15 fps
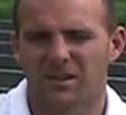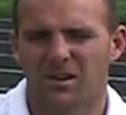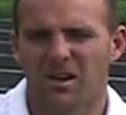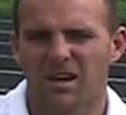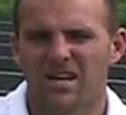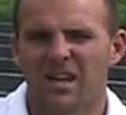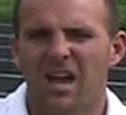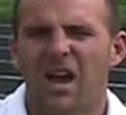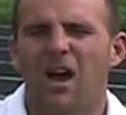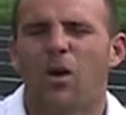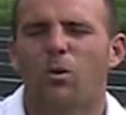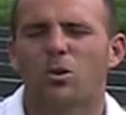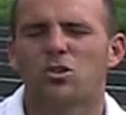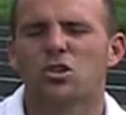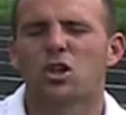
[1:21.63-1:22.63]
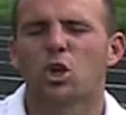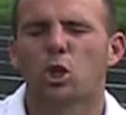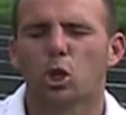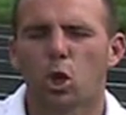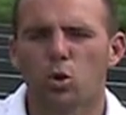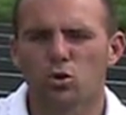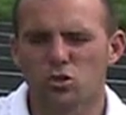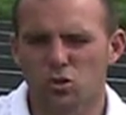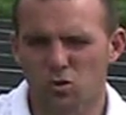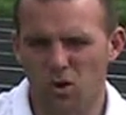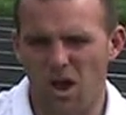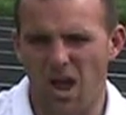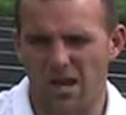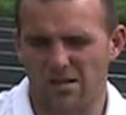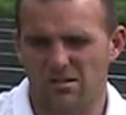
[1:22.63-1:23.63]
The next thing, once you've done
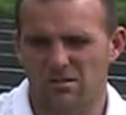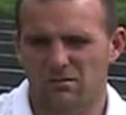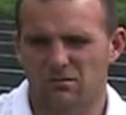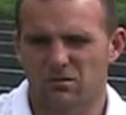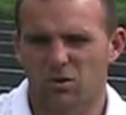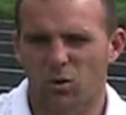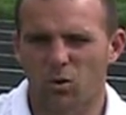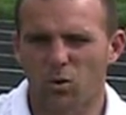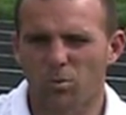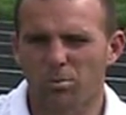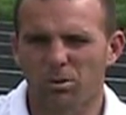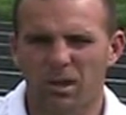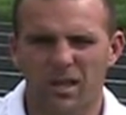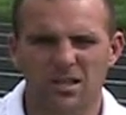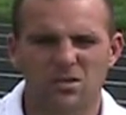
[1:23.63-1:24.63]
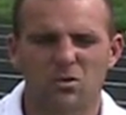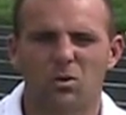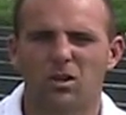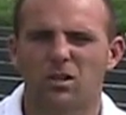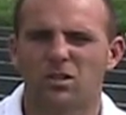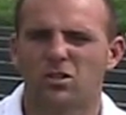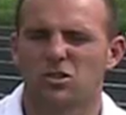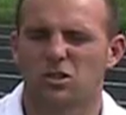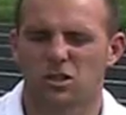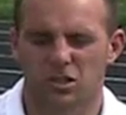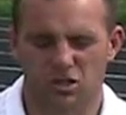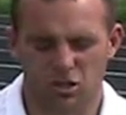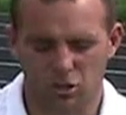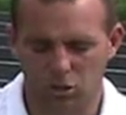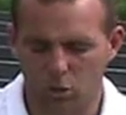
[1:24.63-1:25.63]
that, all right, I want you to close
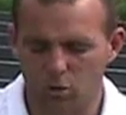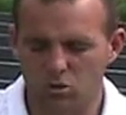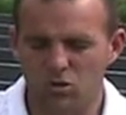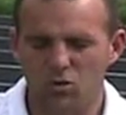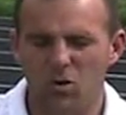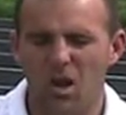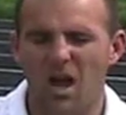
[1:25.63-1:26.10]
your eyes.